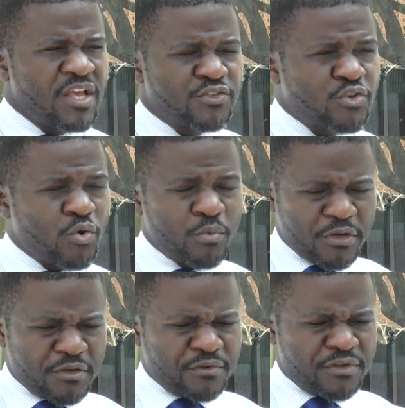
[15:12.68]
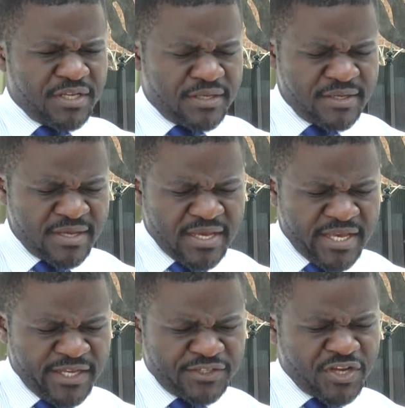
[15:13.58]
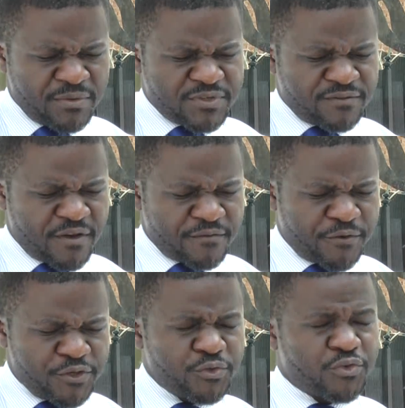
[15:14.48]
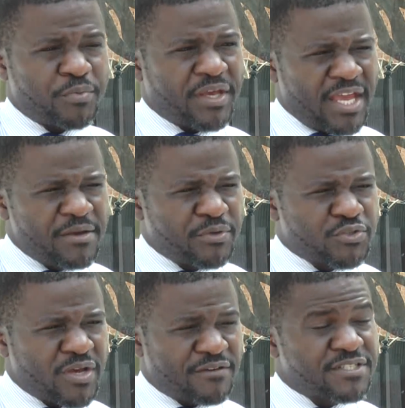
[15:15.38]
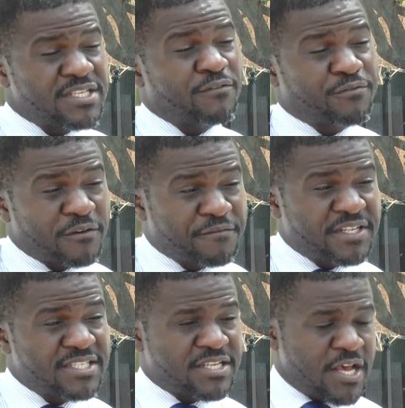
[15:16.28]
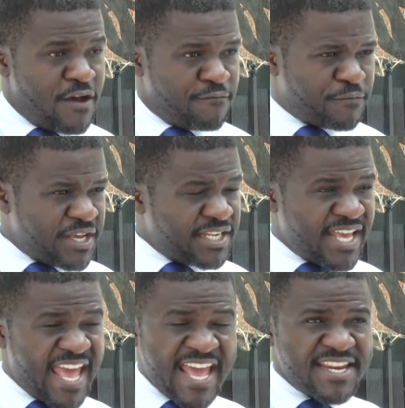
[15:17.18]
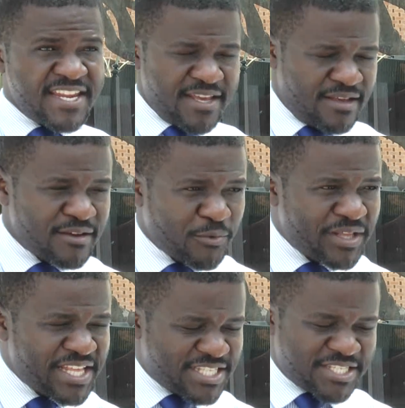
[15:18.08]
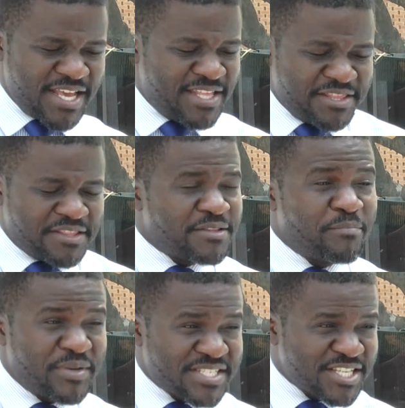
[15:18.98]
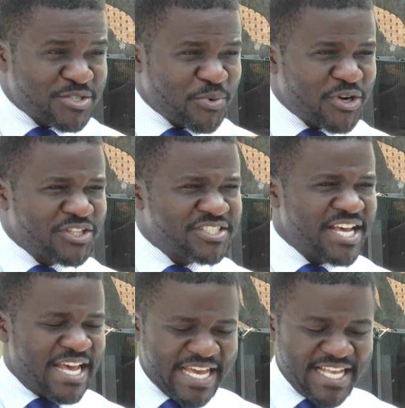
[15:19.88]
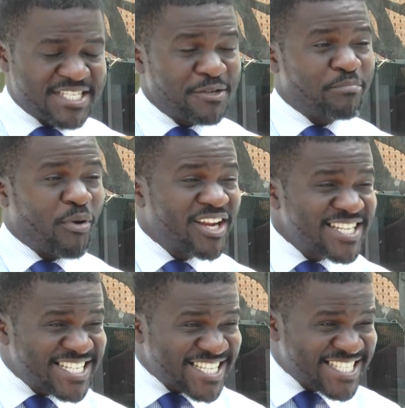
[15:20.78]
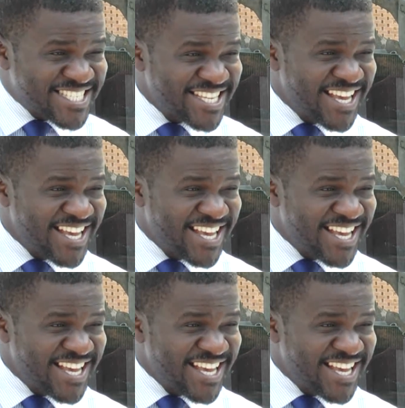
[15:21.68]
So, in terms of, for you to be able to have self-confidence in any, whether it's in the business world, it's in politics.